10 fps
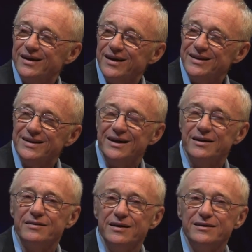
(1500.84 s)
And, and
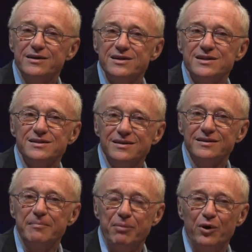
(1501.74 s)
I think this is
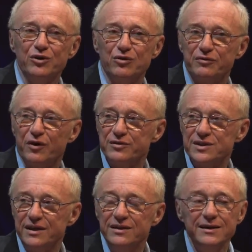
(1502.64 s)
the point of, of
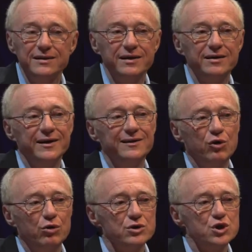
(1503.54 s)
standing there and
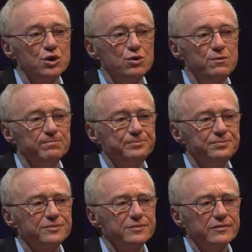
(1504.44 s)
also
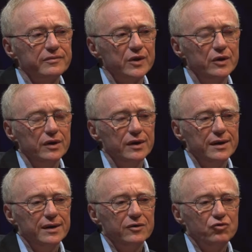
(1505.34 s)

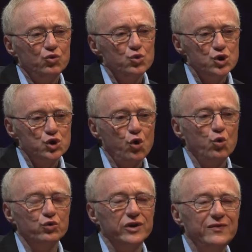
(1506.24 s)
to
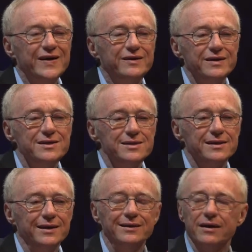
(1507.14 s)
show that there
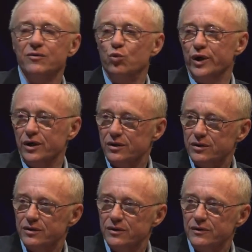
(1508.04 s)
is another way.
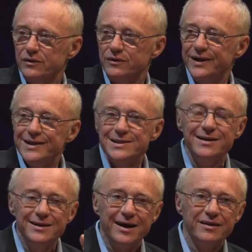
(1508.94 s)
There is
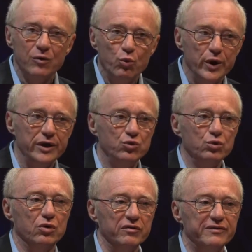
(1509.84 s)
another way to
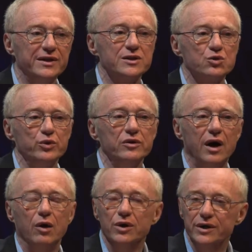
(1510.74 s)
converse with
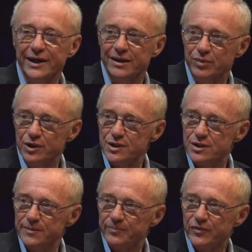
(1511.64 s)
our neighbors.